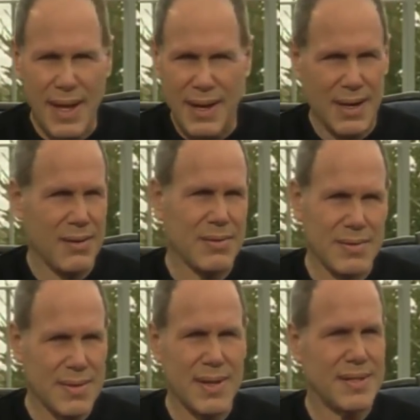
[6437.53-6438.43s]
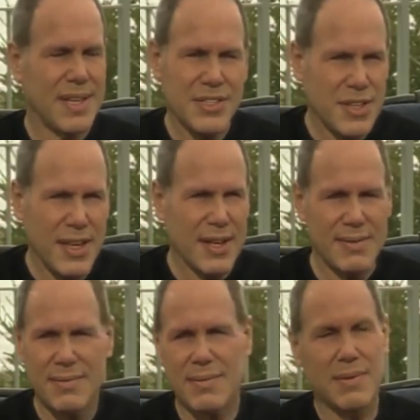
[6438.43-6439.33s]
I don't know, Disney
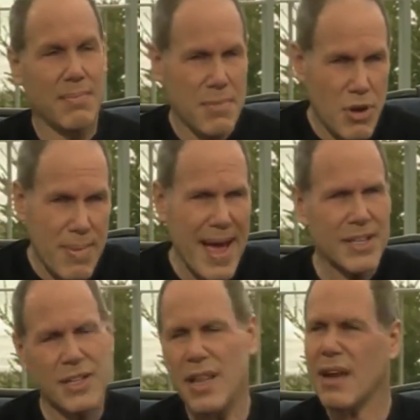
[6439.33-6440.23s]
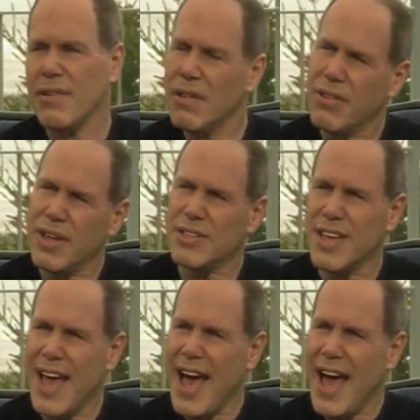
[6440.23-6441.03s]
and Miramax and a lot of other things.